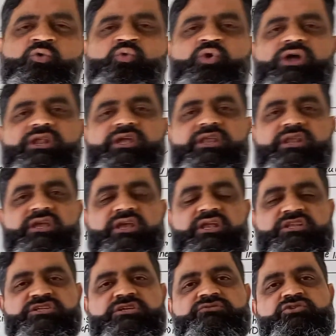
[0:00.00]
While in
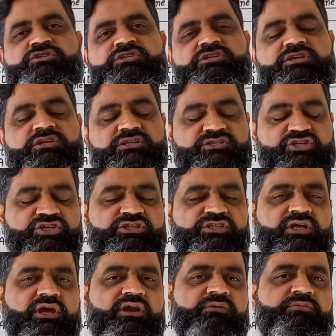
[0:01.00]
in vivo gene
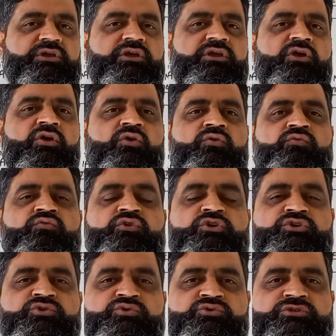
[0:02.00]
therapy,
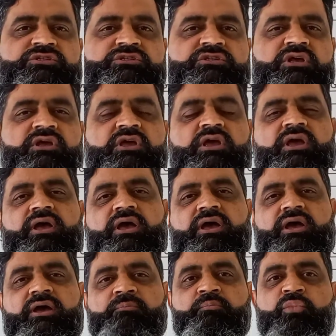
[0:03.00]
we use
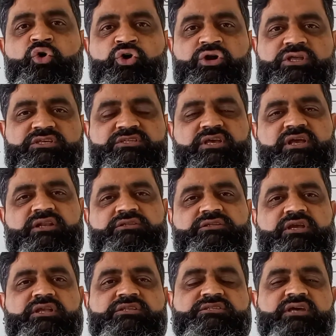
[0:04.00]
uh, body
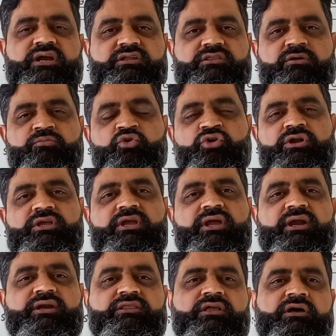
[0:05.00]
cells inside the body
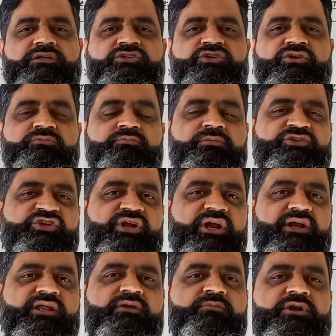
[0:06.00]
and the gen
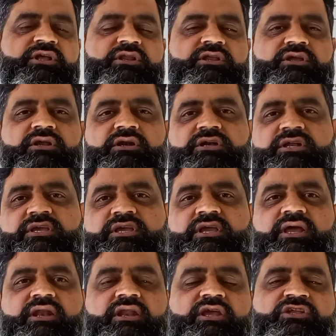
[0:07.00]
genetic material
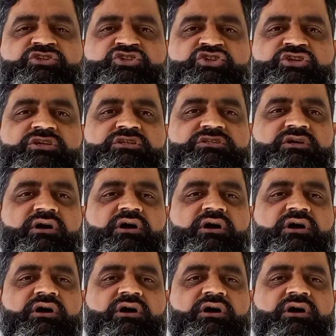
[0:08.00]
DNA genes